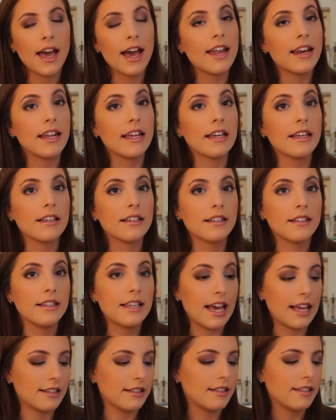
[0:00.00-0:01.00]
and it
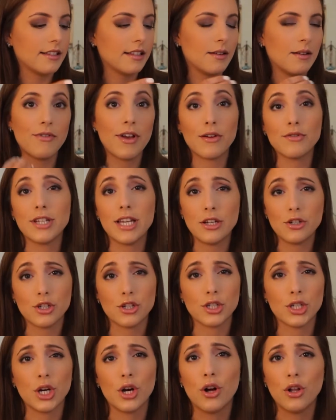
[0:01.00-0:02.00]
gets
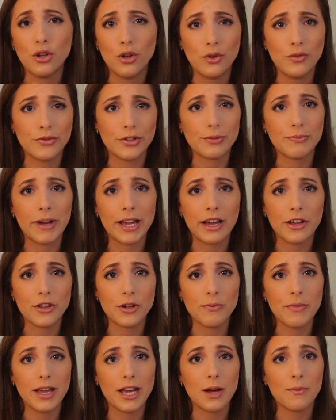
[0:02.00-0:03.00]
foundation all over my
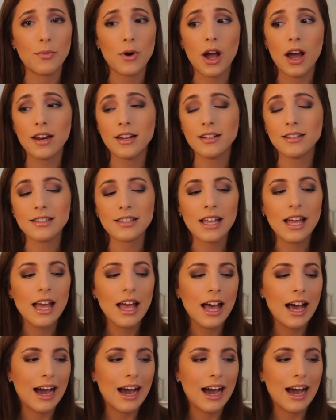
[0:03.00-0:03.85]
other makeup products.